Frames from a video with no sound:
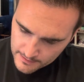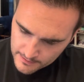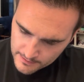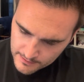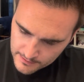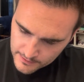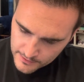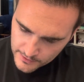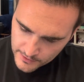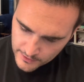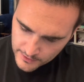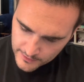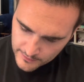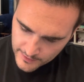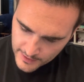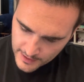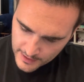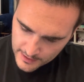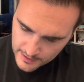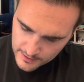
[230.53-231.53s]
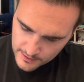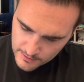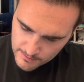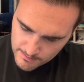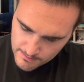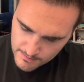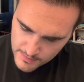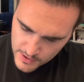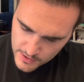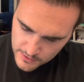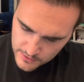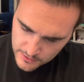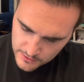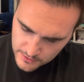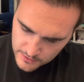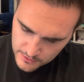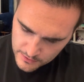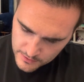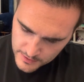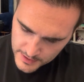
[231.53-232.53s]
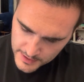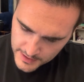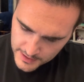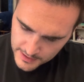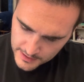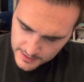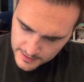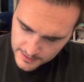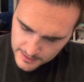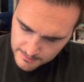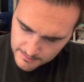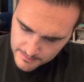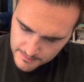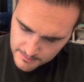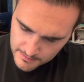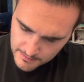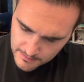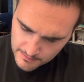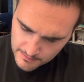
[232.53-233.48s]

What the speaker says: So you've got ammonium